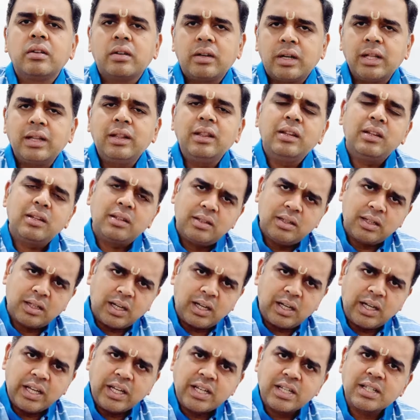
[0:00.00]
till the
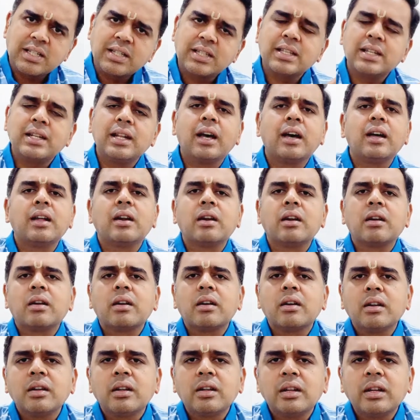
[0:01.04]
conditions in her
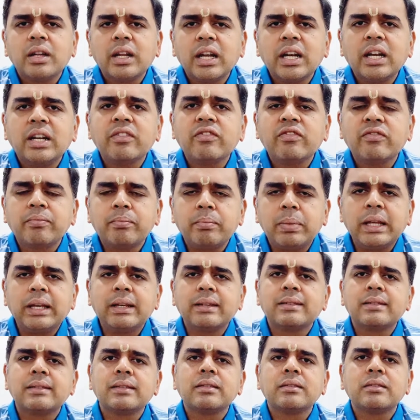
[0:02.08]
native
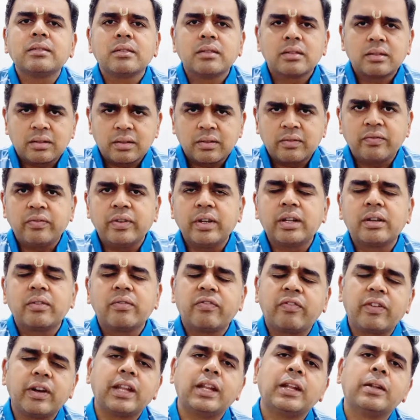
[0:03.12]
place were
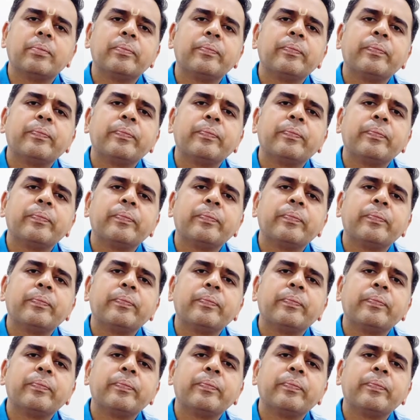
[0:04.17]
fine.